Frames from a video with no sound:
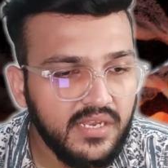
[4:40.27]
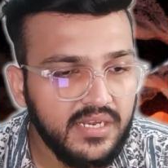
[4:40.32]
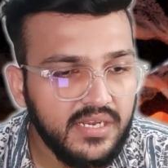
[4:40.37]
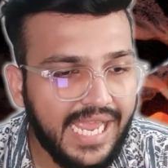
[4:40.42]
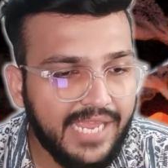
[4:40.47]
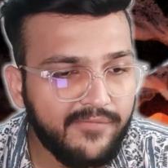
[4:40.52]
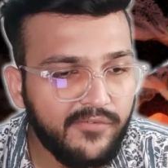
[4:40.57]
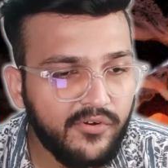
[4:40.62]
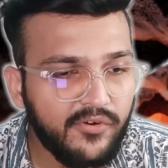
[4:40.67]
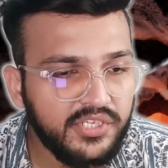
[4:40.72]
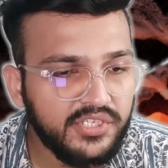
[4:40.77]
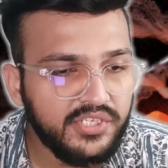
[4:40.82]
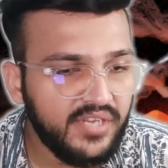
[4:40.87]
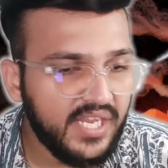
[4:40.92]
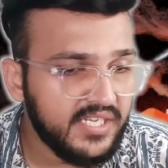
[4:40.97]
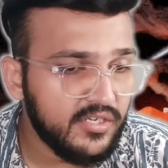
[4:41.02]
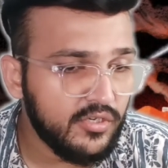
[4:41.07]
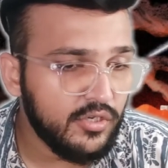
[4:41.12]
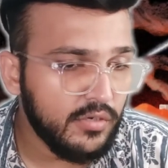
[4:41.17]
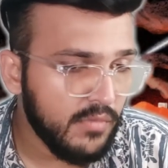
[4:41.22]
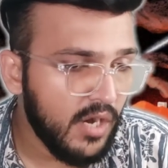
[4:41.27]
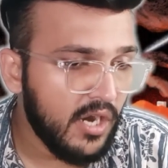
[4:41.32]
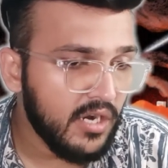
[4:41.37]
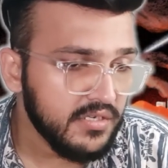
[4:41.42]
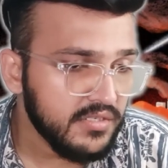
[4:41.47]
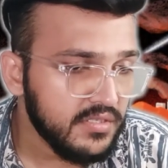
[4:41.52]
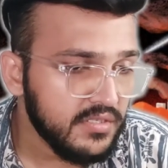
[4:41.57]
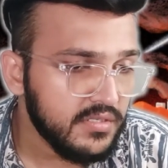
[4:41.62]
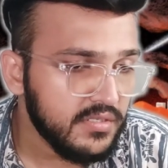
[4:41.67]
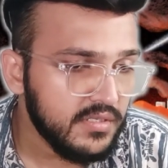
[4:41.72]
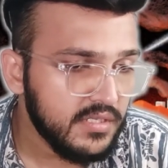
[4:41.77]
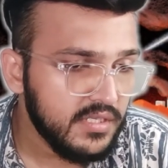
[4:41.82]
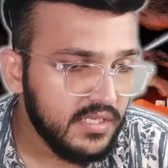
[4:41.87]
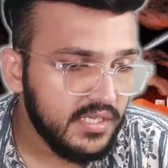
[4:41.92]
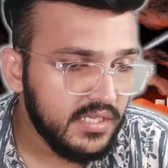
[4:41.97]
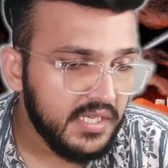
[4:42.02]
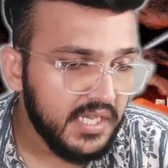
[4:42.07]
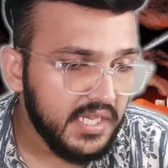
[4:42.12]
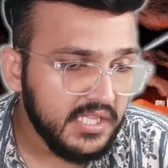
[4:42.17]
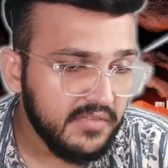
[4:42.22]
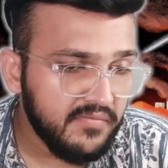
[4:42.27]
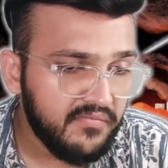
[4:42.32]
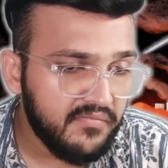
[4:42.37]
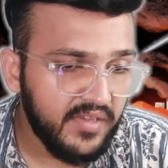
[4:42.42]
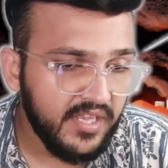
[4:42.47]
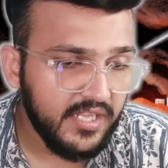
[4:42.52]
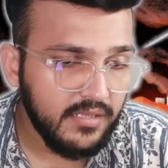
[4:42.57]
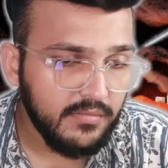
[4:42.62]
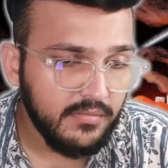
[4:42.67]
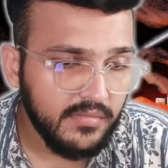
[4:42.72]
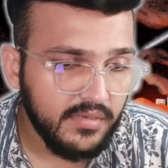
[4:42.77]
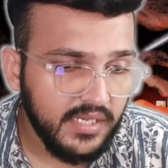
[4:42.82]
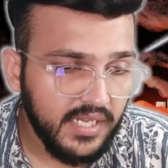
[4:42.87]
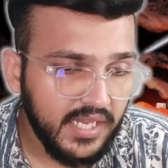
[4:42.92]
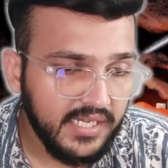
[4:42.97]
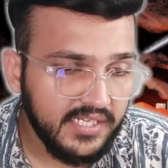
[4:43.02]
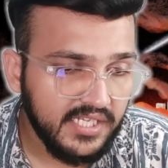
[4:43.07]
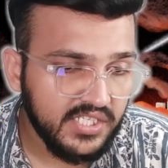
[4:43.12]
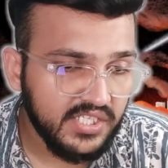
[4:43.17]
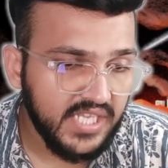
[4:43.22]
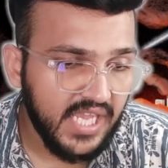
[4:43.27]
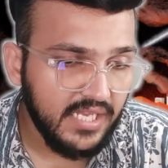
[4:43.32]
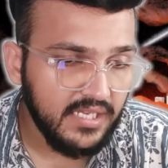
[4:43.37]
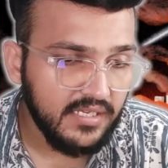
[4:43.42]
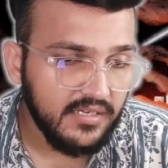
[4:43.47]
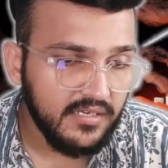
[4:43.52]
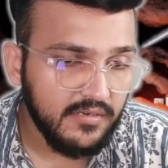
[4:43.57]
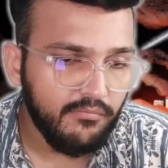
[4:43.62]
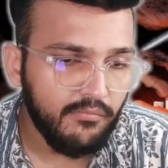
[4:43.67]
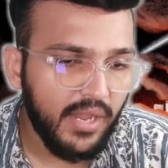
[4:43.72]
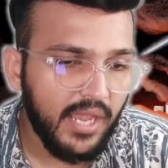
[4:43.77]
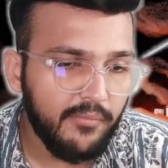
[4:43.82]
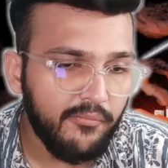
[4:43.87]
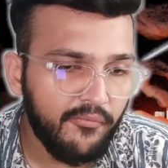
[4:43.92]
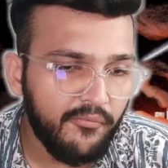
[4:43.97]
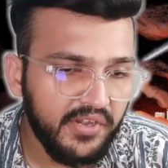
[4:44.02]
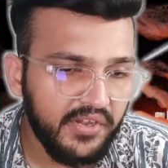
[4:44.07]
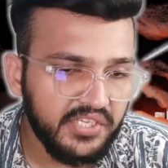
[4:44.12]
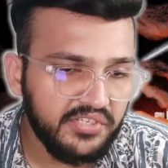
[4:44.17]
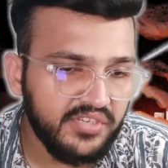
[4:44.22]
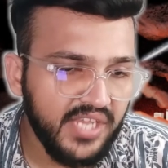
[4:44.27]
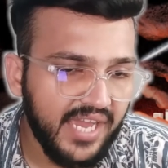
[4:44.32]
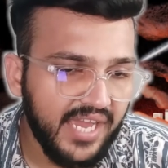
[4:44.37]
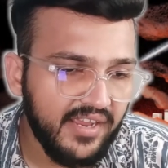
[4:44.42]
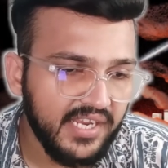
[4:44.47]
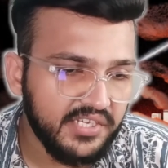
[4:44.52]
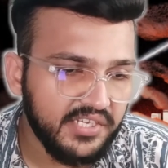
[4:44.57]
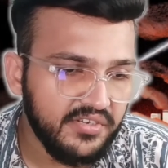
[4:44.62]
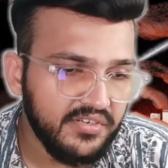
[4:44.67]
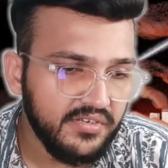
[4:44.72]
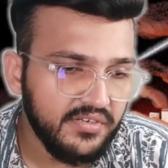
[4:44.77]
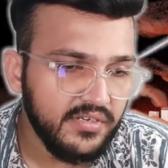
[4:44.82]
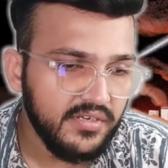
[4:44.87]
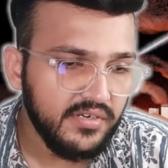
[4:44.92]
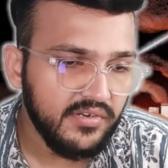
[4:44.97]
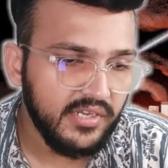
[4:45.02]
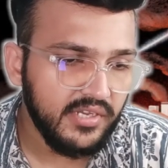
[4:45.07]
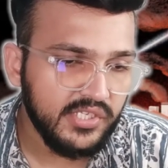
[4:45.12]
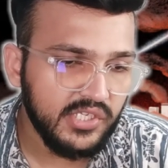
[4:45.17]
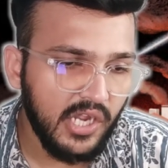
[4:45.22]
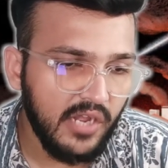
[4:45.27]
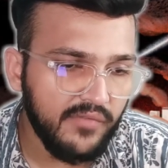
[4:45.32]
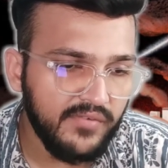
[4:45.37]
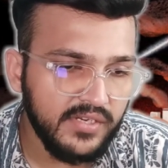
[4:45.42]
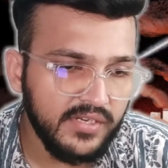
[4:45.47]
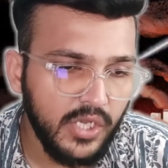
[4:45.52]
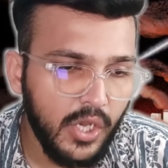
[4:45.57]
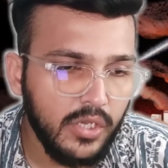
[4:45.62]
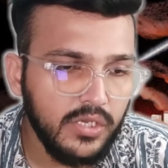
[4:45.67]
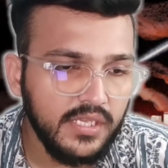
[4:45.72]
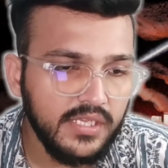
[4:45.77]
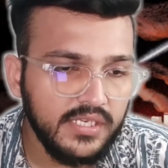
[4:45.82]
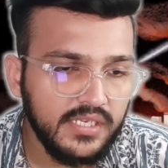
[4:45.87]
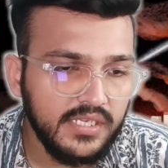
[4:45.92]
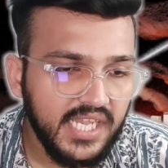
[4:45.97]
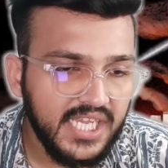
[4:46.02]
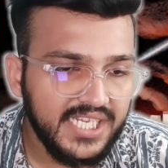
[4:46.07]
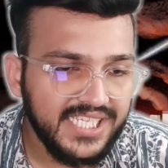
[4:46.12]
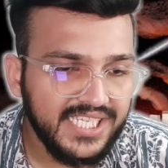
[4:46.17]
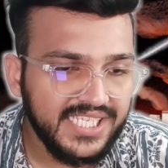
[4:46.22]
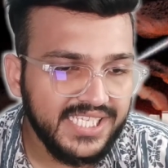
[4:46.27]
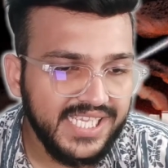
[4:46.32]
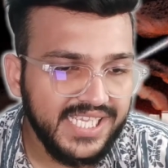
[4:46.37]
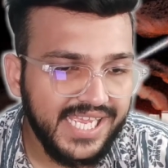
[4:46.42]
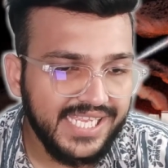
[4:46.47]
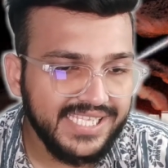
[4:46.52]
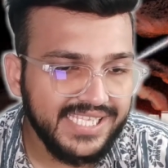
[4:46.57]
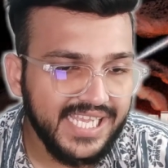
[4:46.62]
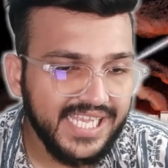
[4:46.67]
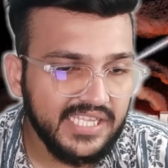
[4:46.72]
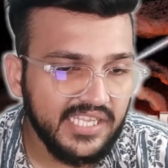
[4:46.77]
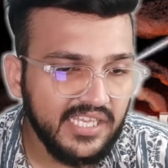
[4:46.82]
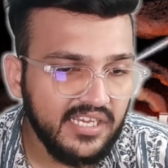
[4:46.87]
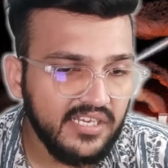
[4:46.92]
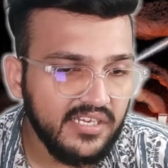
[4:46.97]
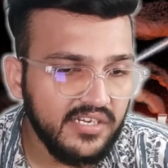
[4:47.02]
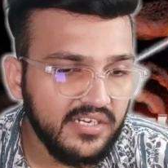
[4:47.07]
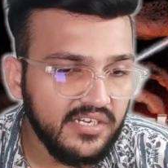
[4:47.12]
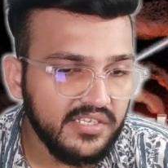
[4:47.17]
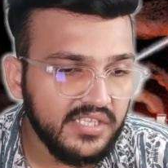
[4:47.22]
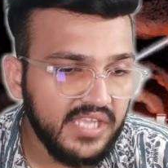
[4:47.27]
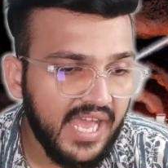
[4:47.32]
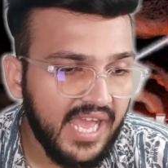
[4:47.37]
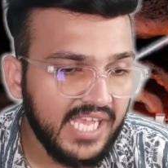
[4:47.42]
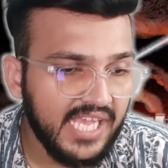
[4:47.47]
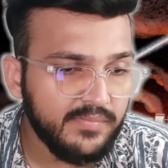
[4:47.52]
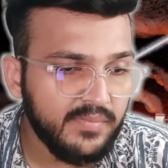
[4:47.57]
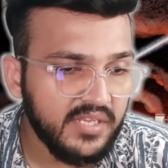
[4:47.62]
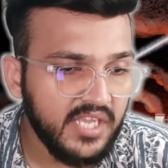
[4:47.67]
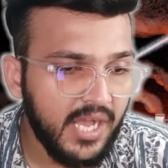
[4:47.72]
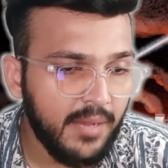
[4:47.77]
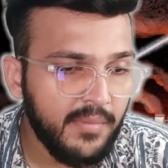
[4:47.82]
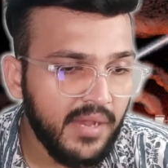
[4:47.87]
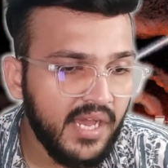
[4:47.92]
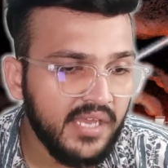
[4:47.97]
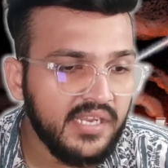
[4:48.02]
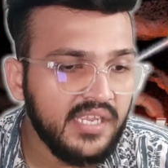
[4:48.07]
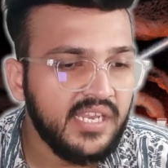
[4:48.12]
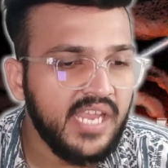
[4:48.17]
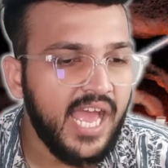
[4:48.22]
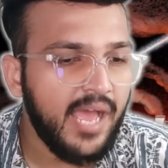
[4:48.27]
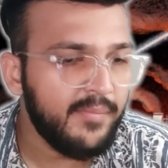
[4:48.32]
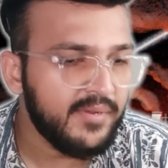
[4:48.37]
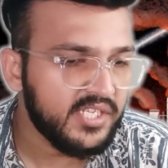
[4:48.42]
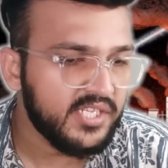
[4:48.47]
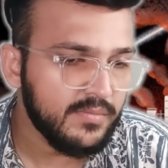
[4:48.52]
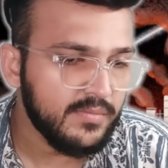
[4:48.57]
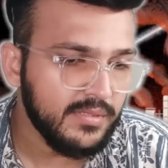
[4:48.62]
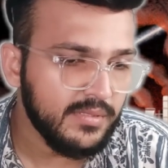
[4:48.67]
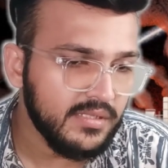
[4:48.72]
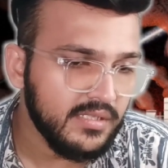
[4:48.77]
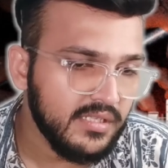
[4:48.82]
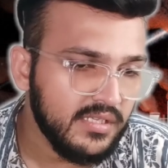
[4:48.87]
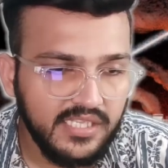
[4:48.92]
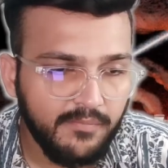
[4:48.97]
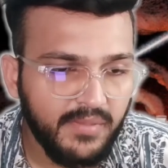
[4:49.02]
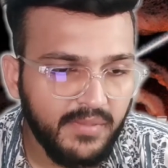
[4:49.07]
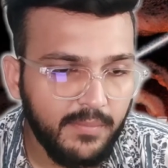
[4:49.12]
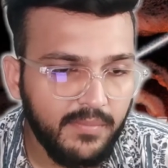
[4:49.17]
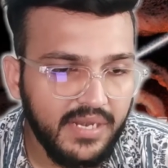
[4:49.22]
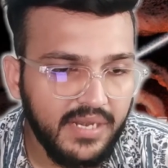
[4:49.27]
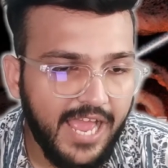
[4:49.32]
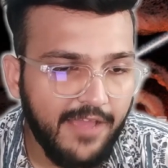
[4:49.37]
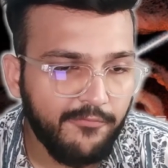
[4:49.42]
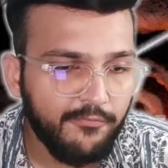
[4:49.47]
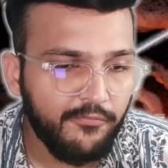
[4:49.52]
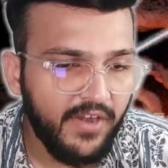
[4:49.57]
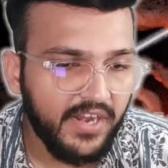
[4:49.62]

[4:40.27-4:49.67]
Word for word: Life originated on Mars. In the film Interstellar by British director Christopher Nolan, it is said that the earth has become uninhabitable. The people have